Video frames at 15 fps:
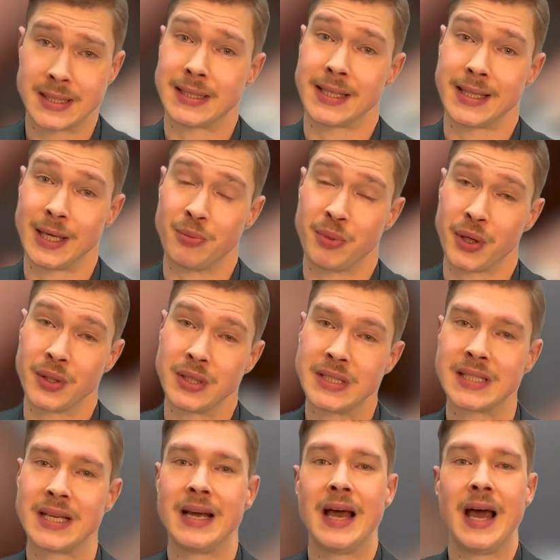to the appearance,
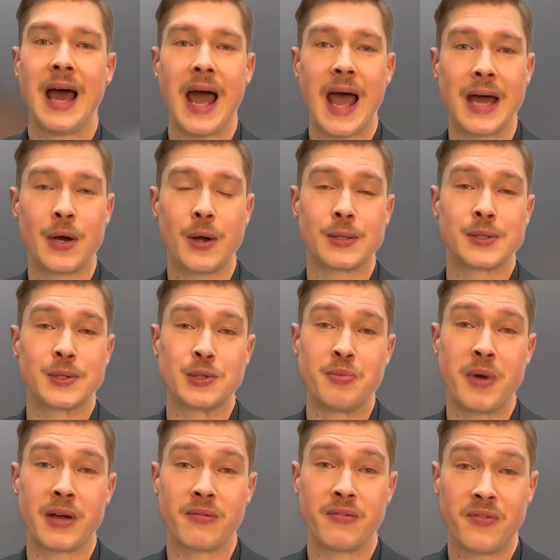and also to
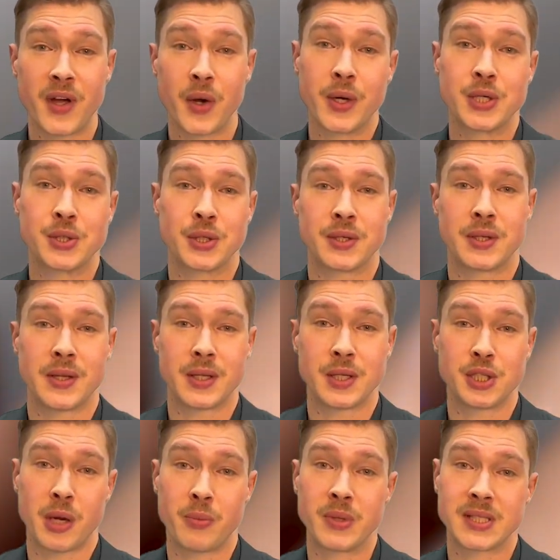make very sure that the
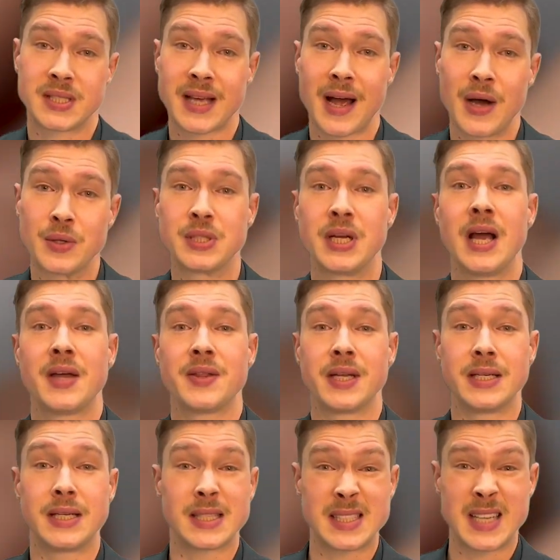gem is sound, that it
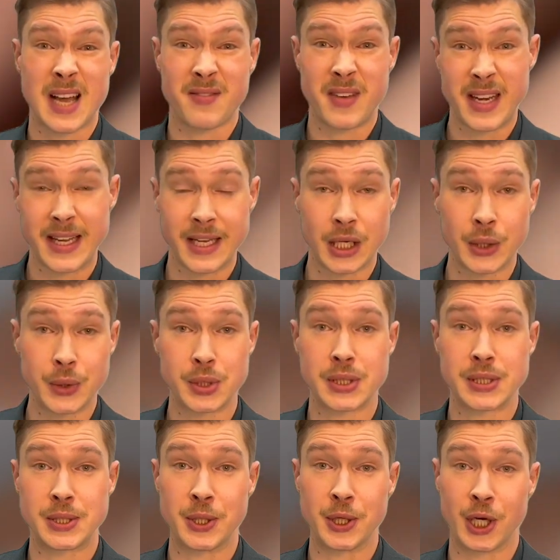doesn't have any inclusions
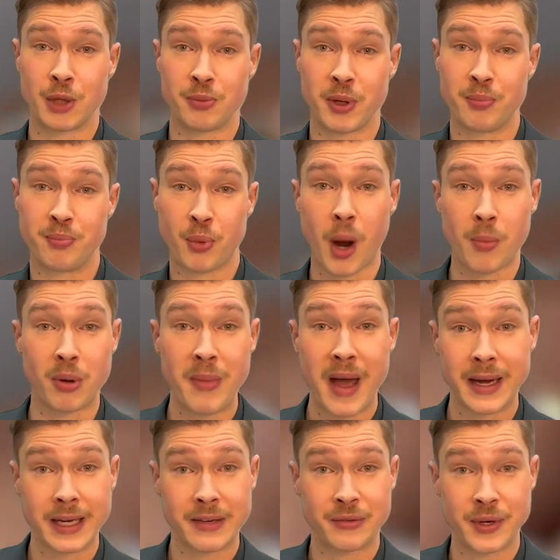that are going to be
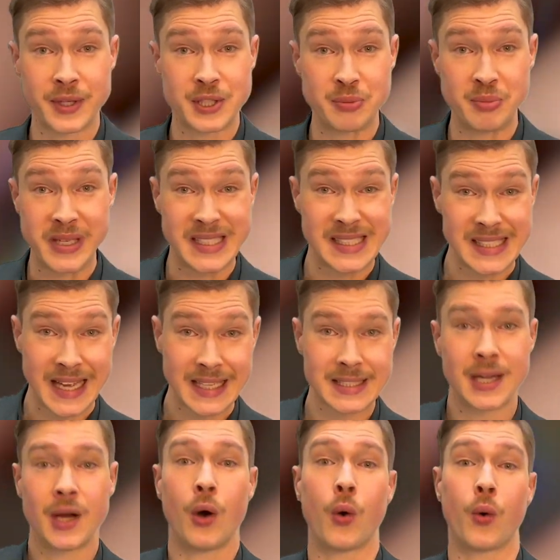problematic for it to be set
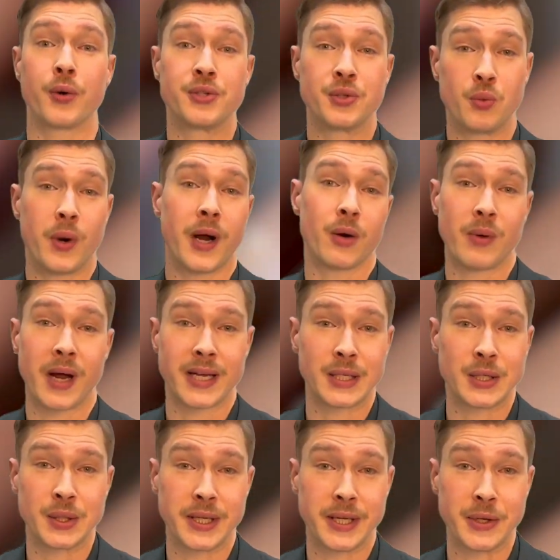or to wear
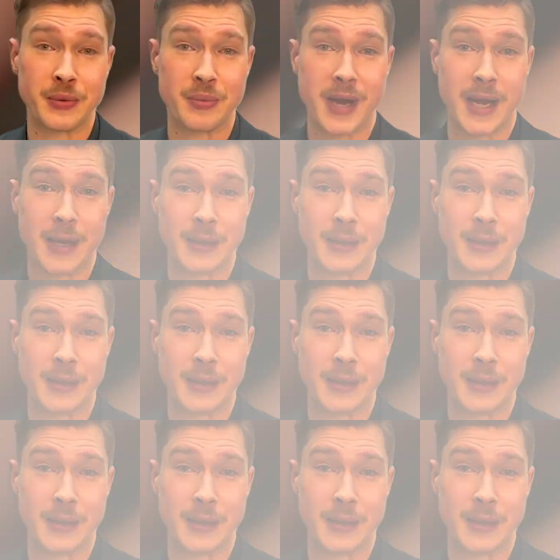regularly in a ring.